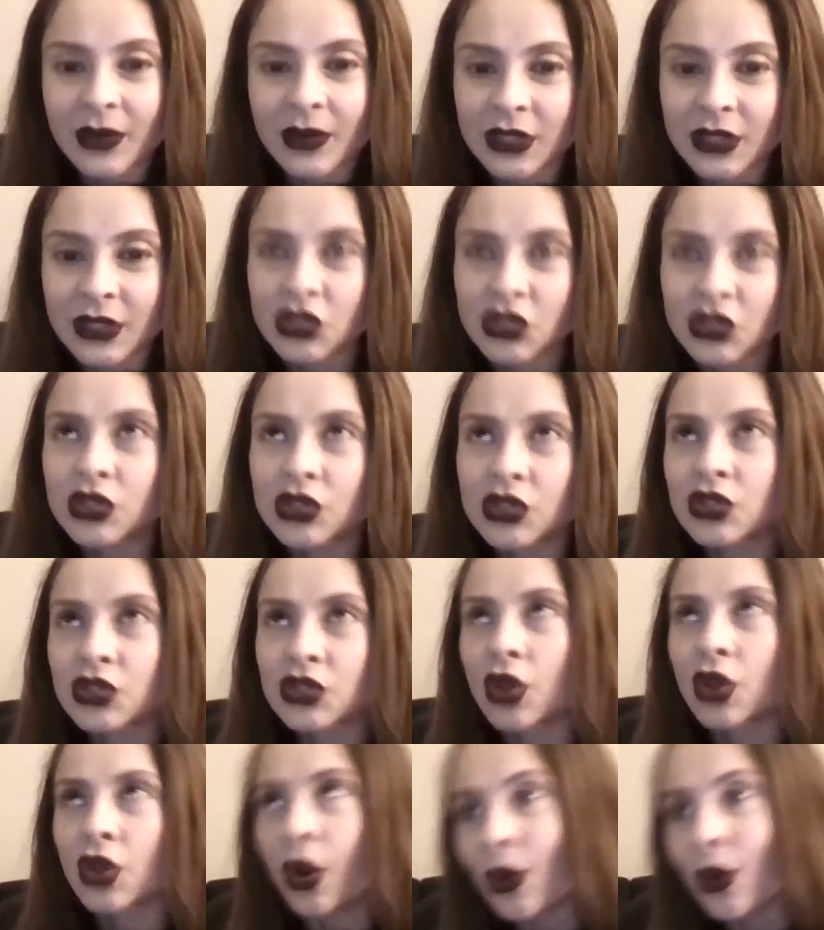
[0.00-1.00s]
was
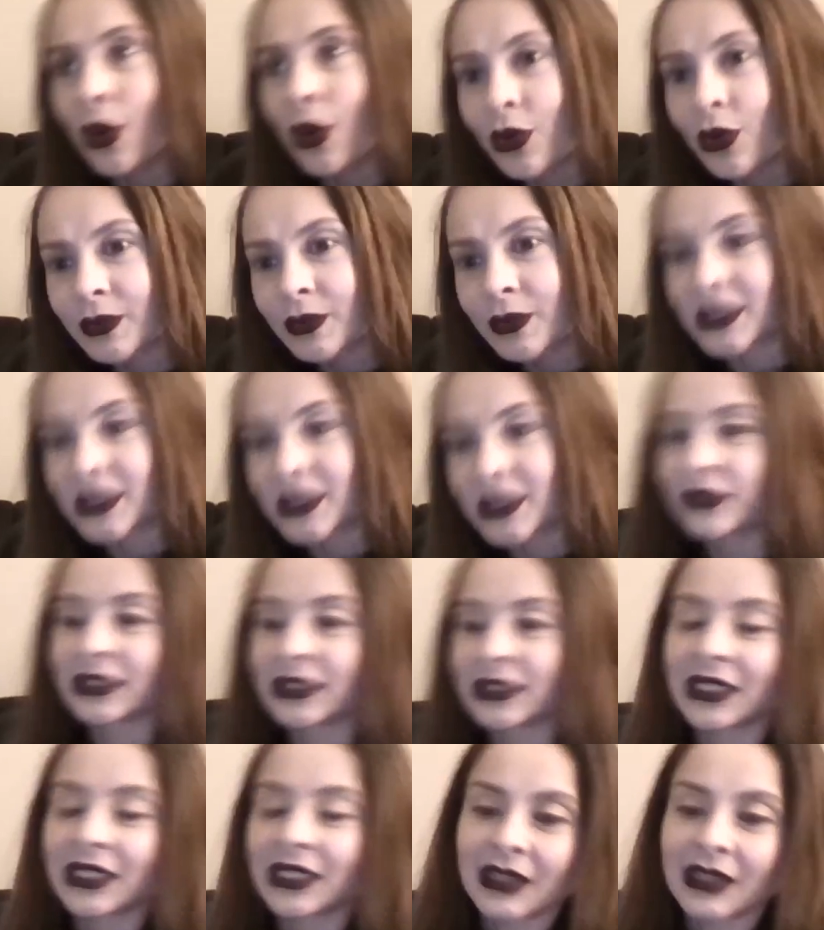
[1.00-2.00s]
so different than
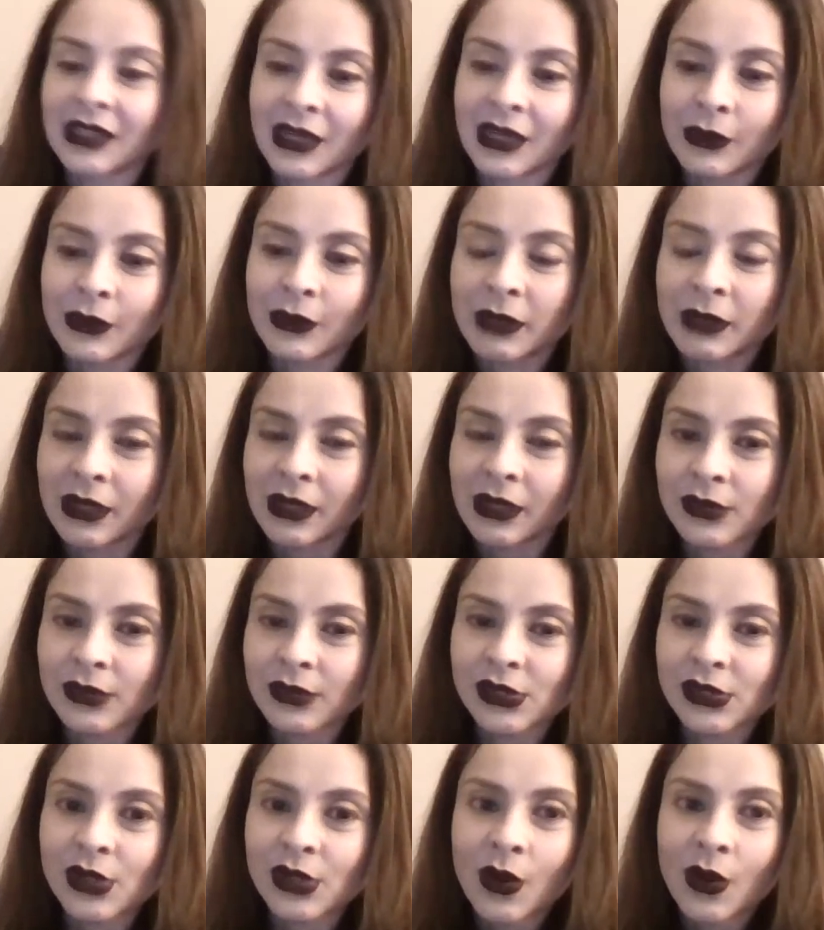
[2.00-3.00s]
I thought it would be, and it was
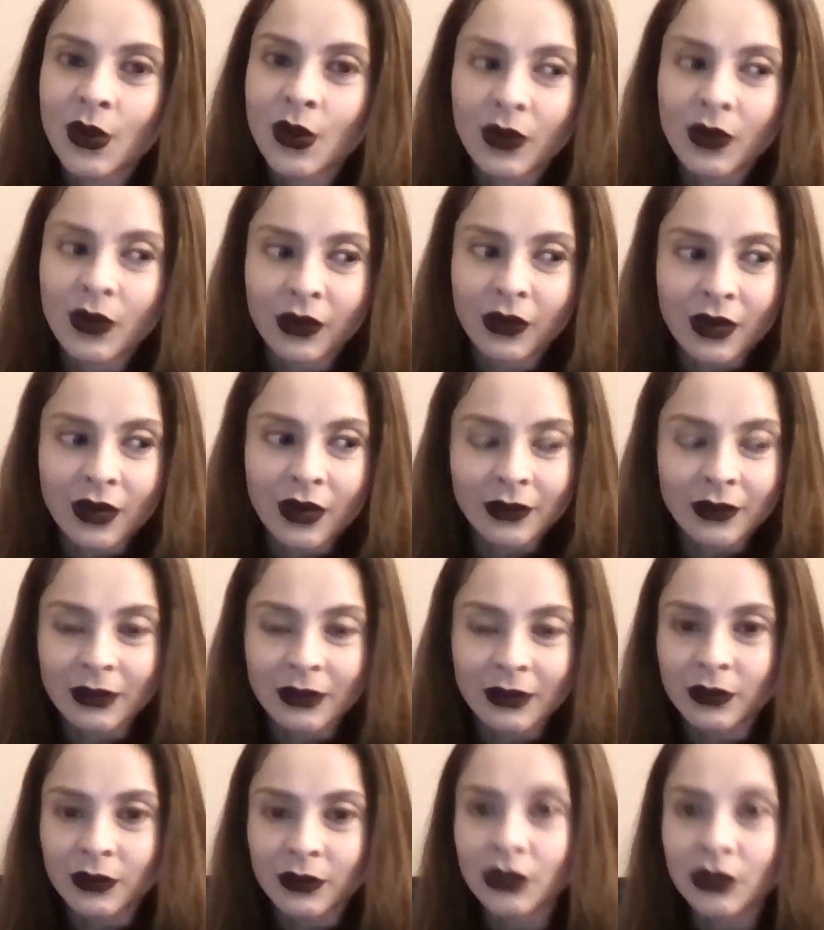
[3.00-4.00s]
so incredibly
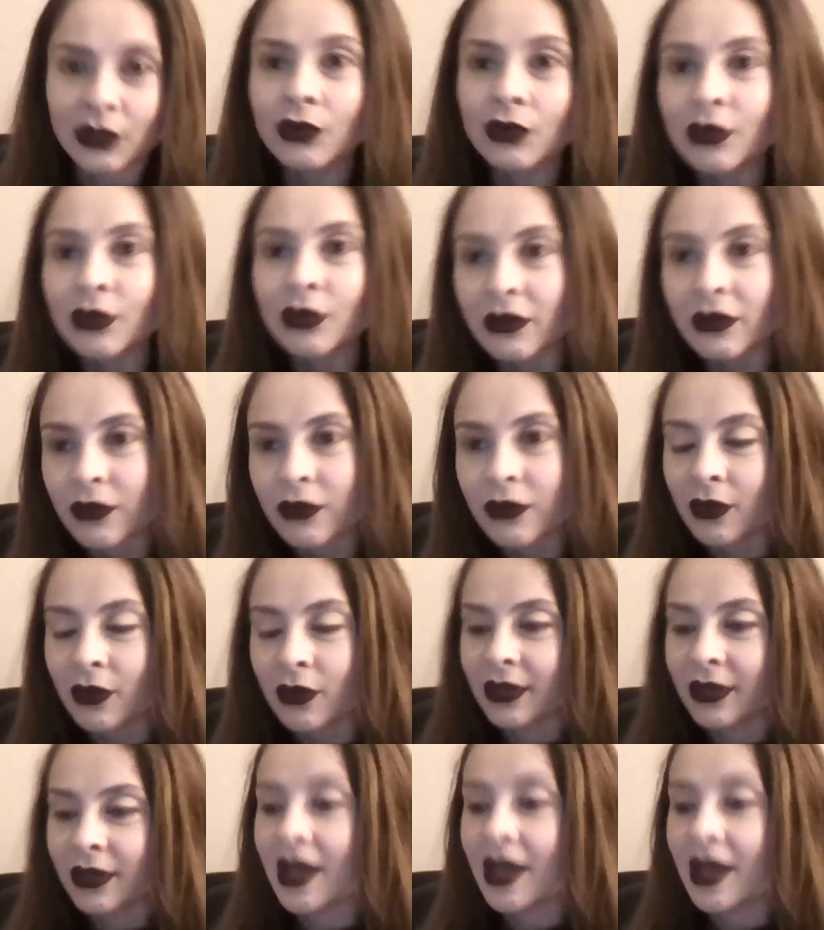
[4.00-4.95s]
beautiful. And